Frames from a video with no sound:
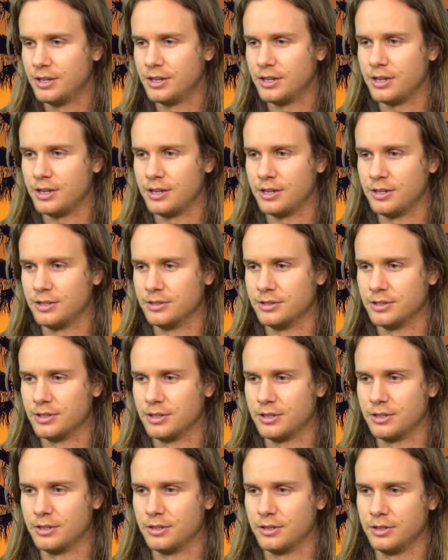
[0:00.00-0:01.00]
and
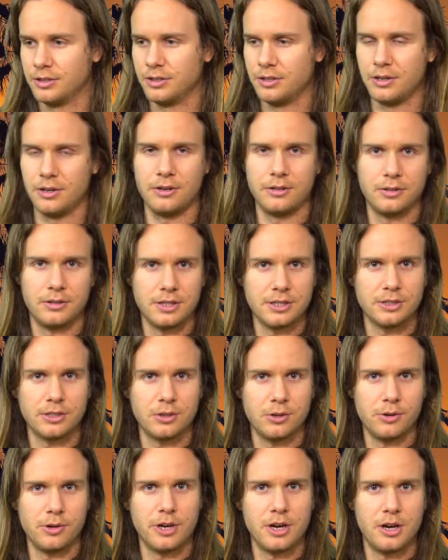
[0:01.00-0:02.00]
things
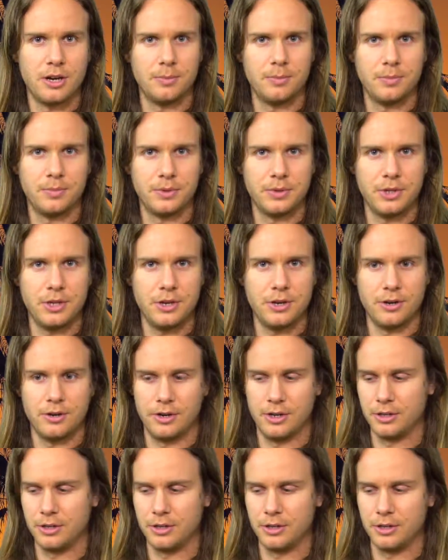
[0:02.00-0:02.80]
are going on up here,